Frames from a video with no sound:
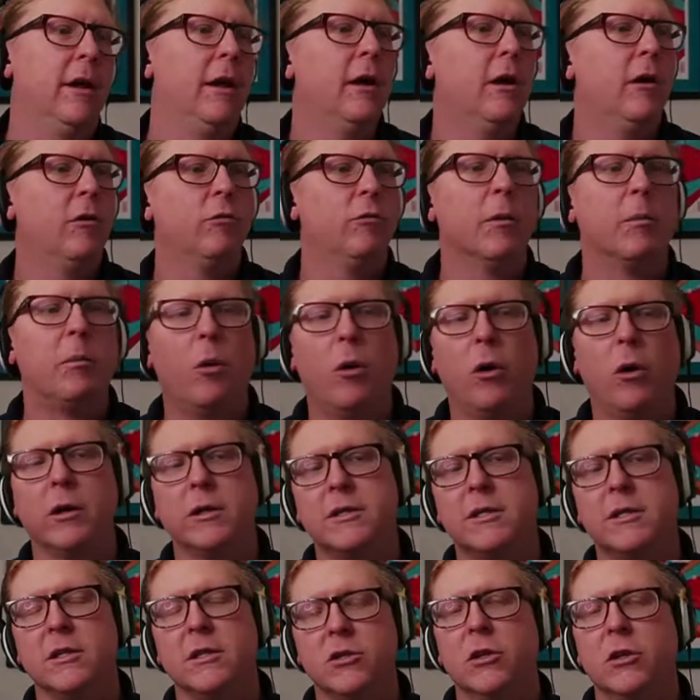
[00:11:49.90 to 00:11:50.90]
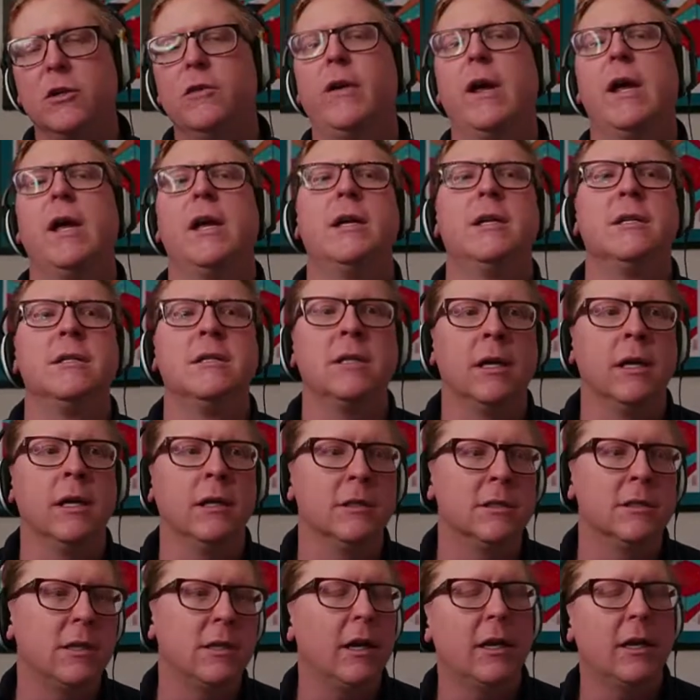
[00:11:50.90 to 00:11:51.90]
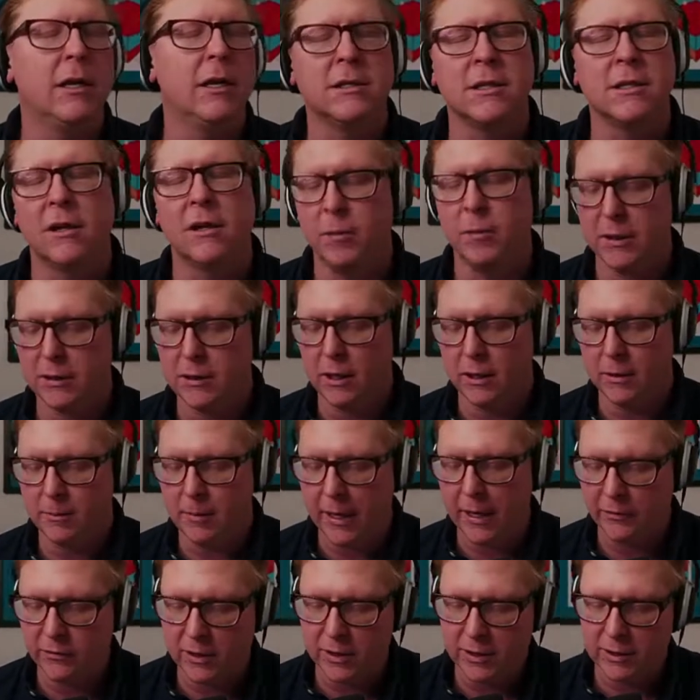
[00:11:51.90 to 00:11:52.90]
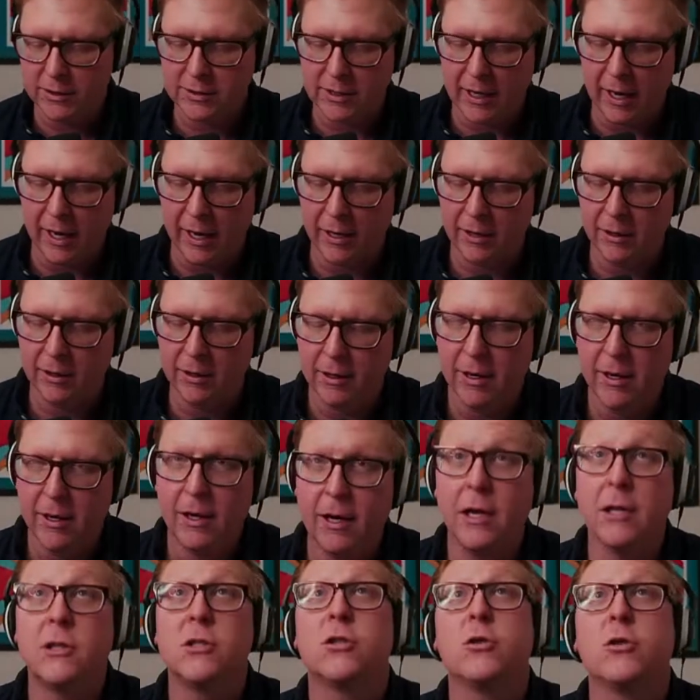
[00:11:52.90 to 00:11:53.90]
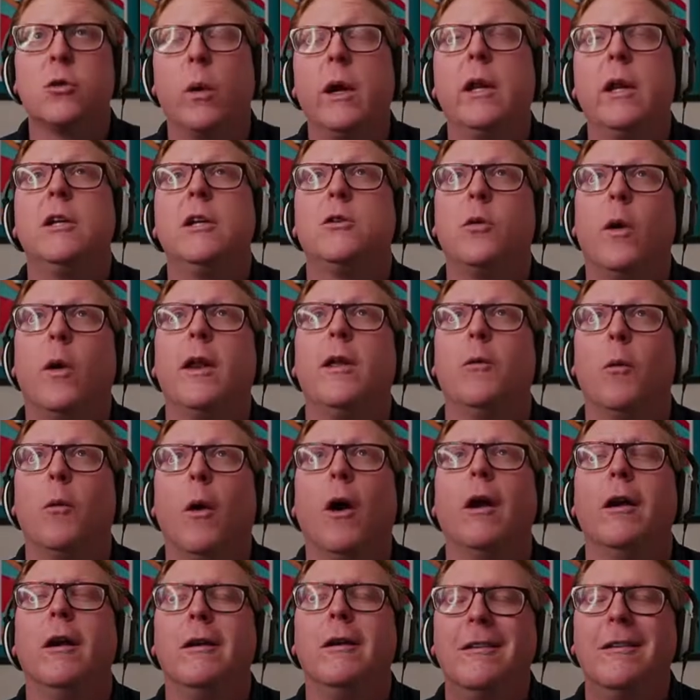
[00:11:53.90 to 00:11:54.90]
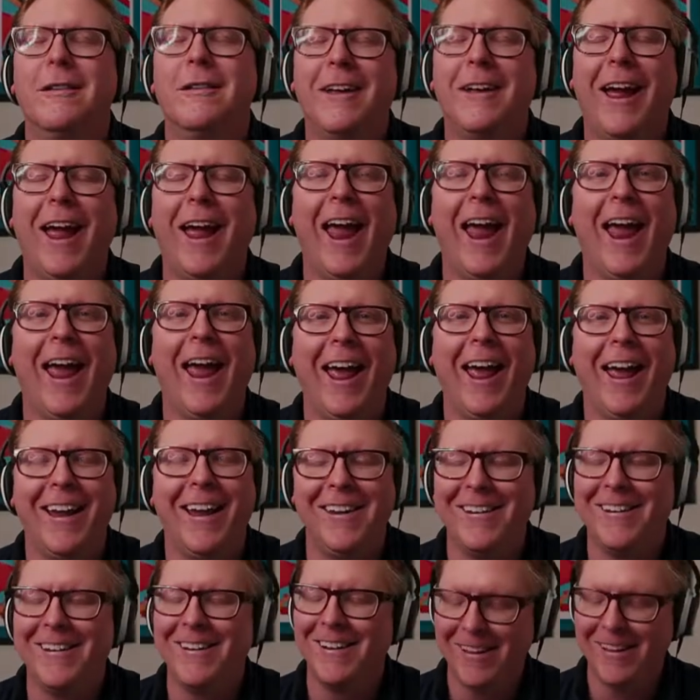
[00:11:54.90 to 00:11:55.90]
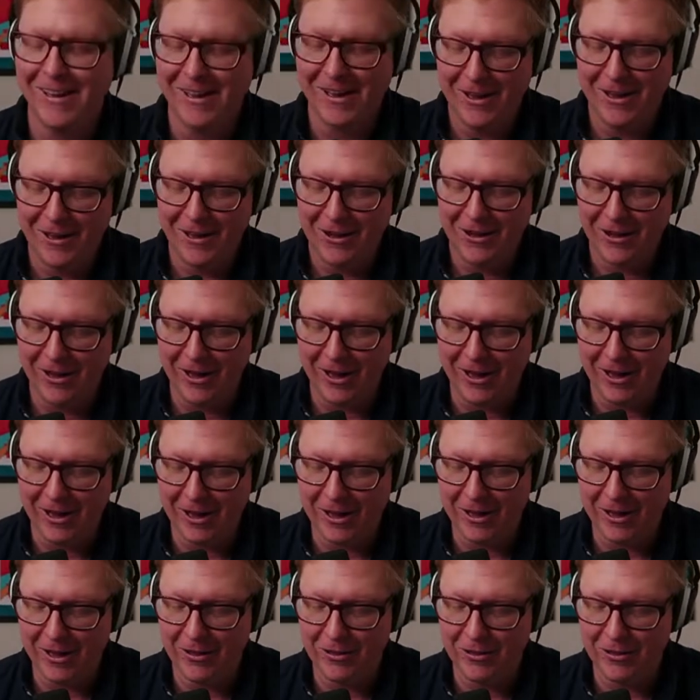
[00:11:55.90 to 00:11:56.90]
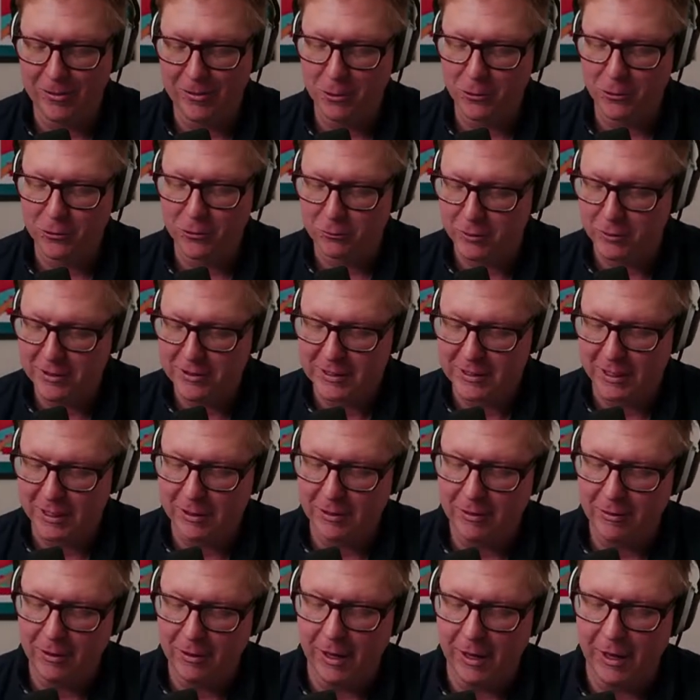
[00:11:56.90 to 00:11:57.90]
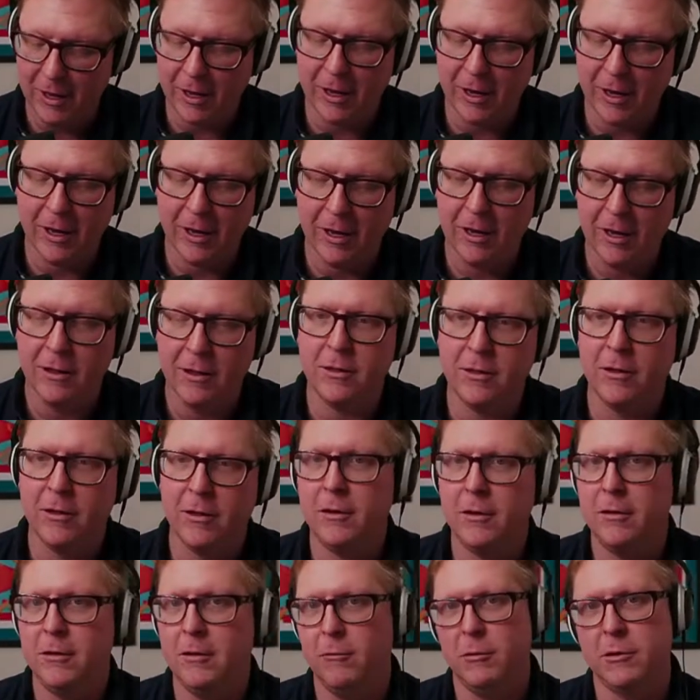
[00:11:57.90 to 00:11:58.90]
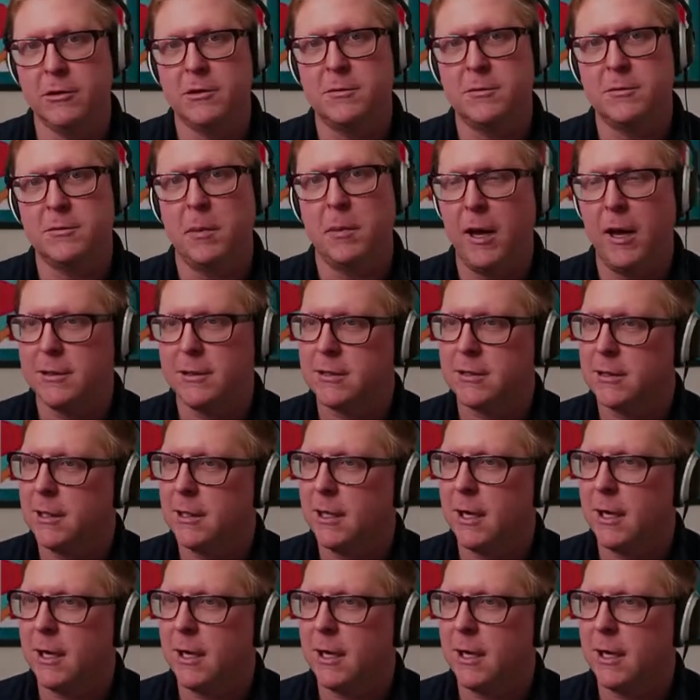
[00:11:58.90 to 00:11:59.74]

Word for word: reports and surveys and studies that have been done about this, and it's 2021 and uh, the most recent uh, the the response that I